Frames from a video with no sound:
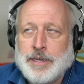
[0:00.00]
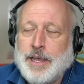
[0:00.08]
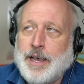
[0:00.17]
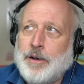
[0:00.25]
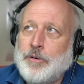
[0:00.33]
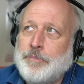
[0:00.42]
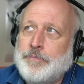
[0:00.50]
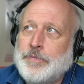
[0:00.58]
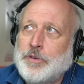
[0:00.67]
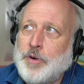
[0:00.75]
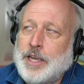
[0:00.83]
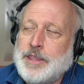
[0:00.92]
Now,
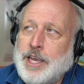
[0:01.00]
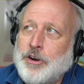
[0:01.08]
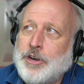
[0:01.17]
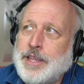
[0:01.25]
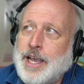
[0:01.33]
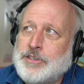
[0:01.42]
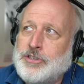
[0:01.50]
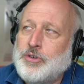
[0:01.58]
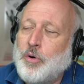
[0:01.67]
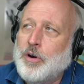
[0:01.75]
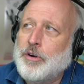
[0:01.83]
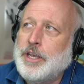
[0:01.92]
right there in that
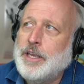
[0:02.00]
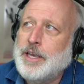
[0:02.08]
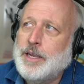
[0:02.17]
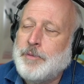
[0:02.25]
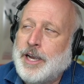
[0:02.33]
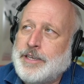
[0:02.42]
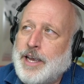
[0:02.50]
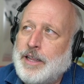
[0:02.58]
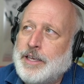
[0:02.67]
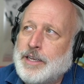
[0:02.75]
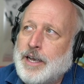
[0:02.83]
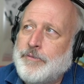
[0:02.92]
story and my
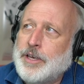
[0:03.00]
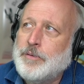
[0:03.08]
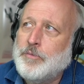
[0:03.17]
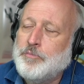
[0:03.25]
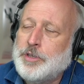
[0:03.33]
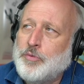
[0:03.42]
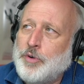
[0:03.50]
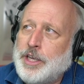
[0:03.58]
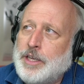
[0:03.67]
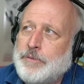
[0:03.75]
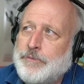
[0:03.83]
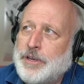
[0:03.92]
telling of it
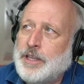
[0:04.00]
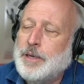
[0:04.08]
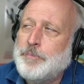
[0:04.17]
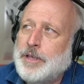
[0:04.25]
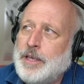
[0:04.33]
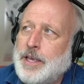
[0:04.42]
between Philip